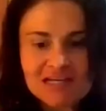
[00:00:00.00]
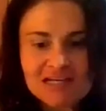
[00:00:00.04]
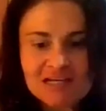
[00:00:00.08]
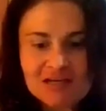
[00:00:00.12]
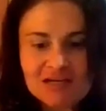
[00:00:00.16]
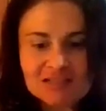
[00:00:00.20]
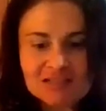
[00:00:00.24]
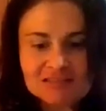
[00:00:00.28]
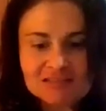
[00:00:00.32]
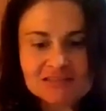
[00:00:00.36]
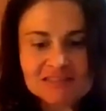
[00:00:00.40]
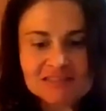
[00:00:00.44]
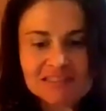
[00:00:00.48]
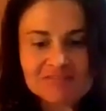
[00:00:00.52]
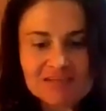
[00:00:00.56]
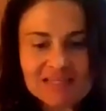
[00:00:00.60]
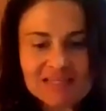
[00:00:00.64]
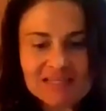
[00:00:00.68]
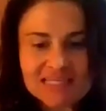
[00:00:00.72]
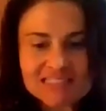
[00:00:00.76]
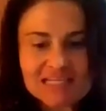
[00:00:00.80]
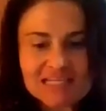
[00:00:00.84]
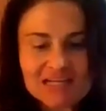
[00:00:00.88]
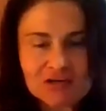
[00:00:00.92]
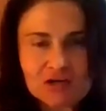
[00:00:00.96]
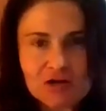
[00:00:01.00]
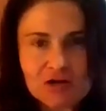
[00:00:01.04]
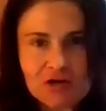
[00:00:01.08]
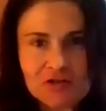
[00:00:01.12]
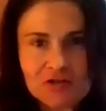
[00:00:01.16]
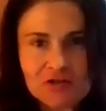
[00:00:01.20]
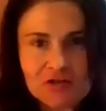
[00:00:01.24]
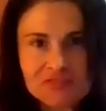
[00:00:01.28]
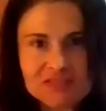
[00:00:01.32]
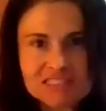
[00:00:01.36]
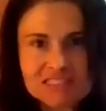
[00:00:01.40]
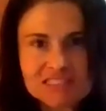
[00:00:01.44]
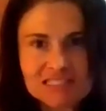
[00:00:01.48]
living as our
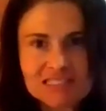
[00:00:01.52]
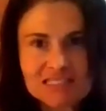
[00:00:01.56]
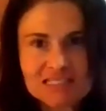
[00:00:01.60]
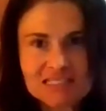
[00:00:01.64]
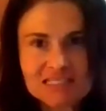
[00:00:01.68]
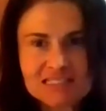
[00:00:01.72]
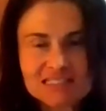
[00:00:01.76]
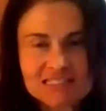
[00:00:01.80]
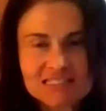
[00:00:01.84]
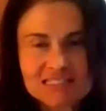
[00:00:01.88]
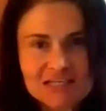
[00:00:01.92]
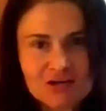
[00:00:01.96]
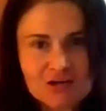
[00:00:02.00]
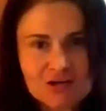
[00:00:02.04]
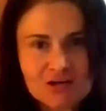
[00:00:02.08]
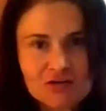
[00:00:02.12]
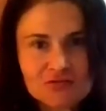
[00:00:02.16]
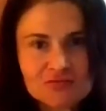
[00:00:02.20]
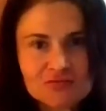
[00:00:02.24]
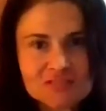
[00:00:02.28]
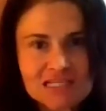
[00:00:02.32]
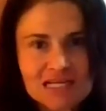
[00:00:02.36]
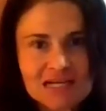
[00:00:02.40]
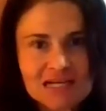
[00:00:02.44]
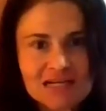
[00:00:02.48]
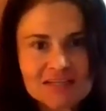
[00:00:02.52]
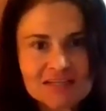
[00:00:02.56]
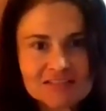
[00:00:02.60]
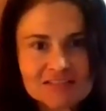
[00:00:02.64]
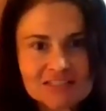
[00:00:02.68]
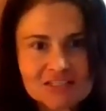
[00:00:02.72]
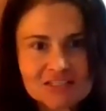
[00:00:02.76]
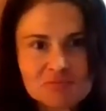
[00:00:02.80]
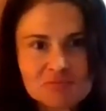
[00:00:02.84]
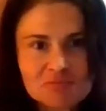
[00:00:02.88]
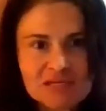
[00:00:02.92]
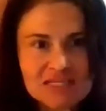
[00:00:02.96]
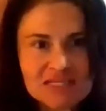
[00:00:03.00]
authentic selves.
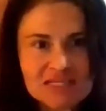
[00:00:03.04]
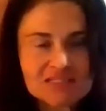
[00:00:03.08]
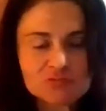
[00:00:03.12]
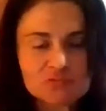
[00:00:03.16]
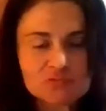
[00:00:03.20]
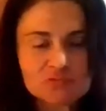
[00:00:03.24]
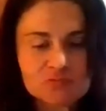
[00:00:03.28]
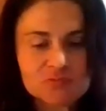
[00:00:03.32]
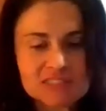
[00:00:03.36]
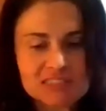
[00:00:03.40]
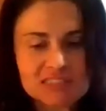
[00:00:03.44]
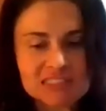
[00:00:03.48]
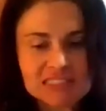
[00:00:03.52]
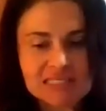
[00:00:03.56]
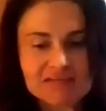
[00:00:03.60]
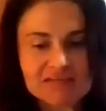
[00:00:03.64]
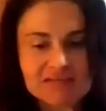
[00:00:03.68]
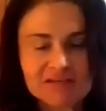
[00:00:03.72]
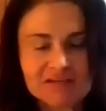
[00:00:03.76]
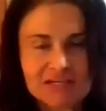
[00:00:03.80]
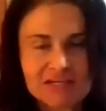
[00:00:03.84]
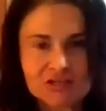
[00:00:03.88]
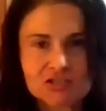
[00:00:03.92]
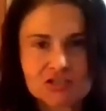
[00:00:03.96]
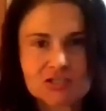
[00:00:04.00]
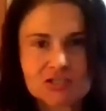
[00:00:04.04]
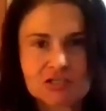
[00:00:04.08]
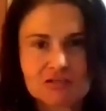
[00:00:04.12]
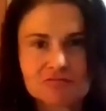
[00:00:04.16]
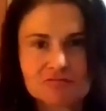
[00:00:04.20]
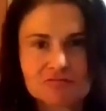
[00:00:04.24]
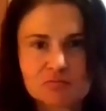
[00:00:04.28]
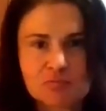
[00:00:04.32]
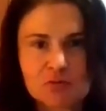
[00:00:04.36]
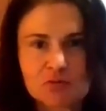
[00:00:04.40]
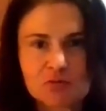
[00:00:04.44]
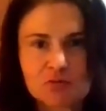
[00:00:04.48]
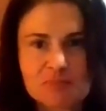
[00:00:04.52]
To me, it's really giving ourselves
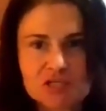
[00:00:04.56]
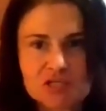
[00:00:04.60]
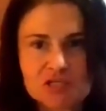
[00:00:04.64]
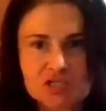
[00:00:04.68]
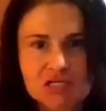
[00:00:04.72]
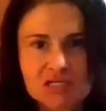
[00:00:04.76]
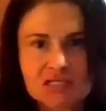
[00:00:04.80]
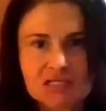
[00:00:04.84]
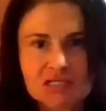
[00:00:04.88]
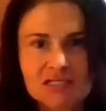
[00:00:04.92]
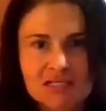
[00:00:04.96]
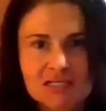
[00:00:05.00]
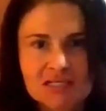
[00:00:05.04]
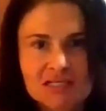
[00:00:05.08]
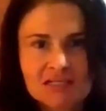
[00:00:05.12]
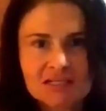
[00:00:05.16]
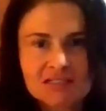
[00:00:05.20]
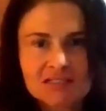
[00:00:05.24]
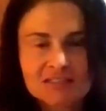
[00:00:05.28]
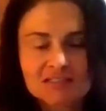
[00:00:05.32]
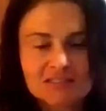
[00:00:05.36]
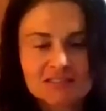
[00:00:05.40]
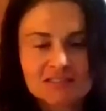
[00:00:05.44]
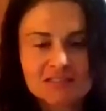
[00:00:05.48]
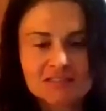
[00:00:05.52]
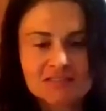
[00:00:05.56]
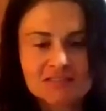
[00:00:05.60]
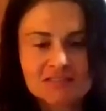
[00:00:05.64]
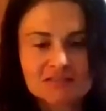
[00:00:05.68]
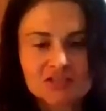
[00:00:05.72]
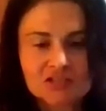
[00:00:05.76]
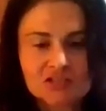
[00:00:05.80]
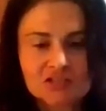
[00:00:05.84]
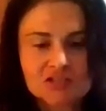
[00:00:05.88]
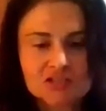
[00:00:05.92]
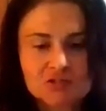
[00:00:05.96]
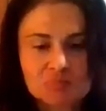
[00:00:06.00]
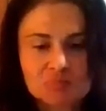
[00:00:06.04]
permission to
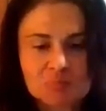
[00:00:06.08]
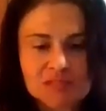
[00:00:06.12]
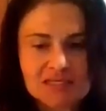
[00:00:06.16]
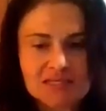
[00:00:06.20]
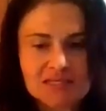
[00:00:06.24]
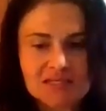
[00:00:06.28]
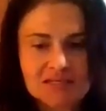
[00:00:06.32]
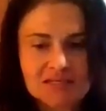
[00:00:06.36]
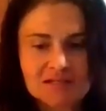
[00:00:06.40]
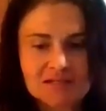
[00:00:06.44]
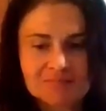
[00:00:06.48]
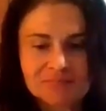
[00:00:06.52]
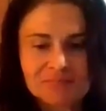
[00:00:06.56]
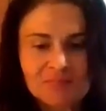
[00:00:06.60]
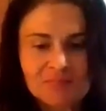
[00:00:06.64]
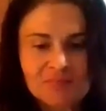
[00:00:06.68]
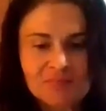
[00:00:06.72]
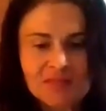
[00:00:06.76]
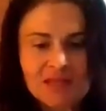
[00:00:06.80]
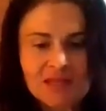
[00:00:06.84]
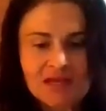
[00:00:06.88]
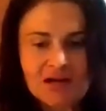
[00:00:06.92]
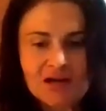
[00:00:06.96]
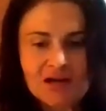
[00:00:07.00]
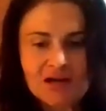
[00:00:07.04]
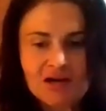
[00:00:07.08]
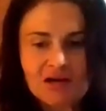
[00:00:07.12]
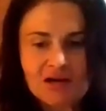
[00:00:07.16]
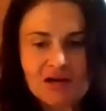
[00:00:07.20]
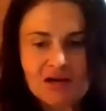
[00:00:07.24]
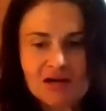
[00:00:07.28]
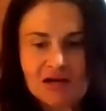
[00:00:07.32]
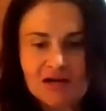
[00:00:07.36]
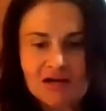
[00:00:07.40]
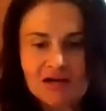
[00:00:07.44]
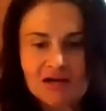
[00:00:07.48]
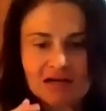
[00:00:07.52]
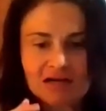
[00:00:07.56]
speak
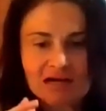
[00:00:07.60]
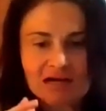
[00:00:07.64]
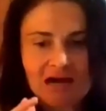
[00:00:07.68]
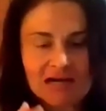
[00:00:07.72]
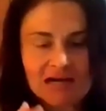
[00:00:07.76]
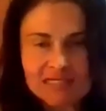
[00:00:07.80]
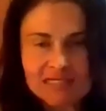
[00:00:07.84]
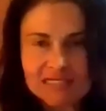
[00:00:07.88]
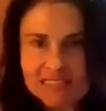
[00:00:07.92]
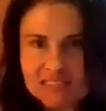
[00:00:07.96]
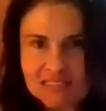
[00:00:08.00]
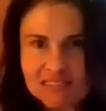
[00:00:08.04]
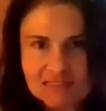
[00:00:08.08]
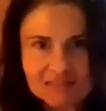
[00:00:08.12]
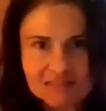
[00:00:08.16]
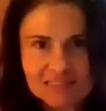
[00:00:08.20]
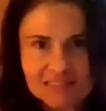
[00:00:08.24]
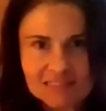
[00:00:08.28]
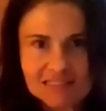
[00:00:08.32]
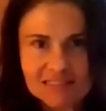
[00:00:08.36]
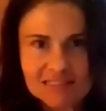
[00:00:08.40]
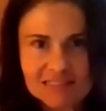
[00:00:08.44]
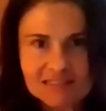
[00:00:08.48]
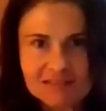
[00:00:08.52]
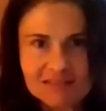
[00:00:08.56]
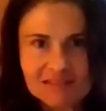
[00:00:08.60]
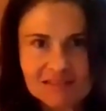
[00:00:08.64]
honestly,